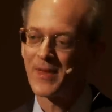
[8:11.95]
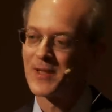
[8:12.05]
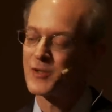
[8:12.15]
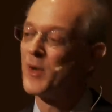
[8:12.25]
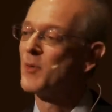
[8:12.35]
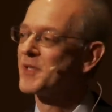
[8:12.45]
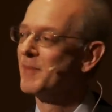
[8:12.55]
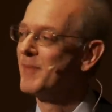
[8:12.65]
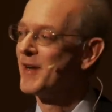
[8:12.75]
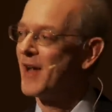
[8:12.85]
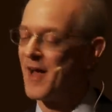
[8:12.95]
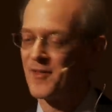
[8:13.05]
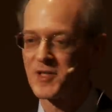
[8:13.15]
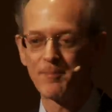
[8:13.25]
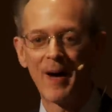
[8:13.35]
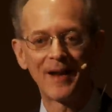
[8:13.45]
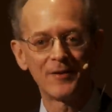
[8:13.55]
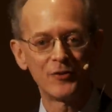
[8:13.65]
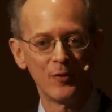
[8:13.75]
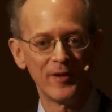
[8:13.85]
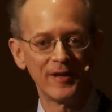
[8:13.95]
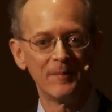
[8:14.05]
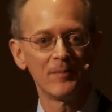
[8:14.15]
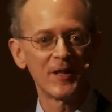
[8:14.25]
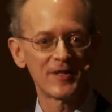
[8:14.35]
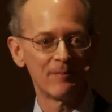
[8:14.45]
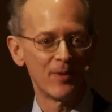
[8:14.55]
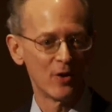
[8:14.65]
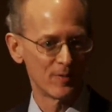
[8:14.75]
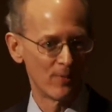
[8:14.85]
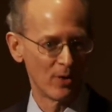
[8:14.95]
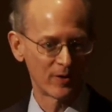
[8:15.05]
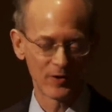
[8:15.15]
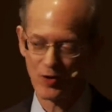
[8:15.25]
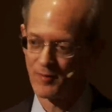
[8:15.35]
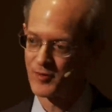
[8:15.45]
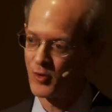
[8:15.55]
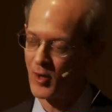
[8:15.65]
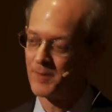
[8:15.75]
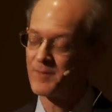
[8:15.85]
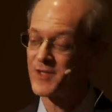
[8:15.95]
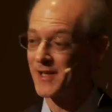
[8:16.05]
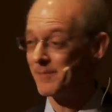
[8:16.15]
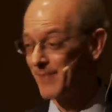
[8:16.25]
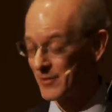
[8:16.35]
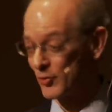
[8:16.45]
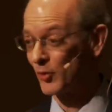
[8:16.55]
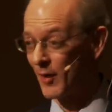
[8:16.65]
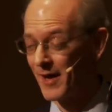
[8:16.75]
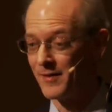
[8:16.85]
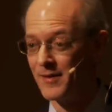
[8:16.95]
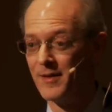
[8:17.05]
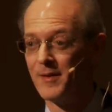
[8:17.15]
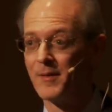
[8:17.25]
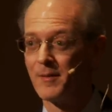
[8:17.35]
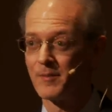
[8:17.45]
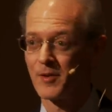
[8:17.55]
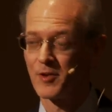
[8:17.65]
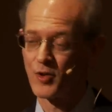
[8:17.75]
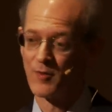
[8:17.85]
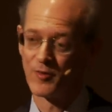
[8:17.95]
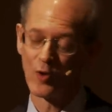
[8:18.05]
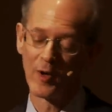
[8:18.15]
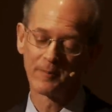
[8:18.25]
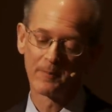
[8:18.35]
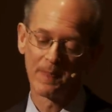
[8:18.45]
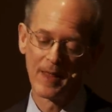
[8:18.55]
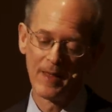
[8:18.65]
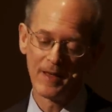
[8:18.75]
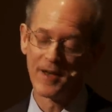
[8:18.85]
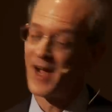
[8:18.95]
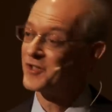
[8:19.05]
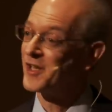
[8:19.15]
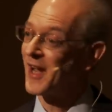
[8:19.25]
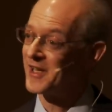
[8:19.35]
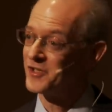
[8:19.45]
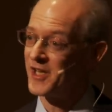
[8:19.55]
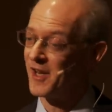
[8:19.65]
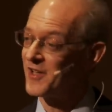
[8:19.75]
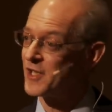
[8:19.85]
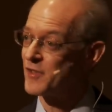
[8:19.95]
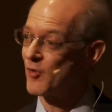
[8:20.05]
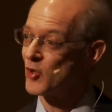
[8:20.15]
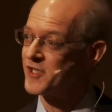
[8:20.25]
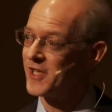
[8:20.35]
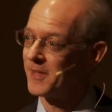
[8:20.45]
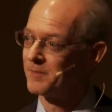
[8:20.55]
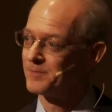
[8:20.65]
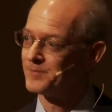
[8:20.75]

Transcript: So he was admitted on the spot to the St. Petersburg Conservatory, St. Petrograd Conservatory, in 1919 at the age of 13.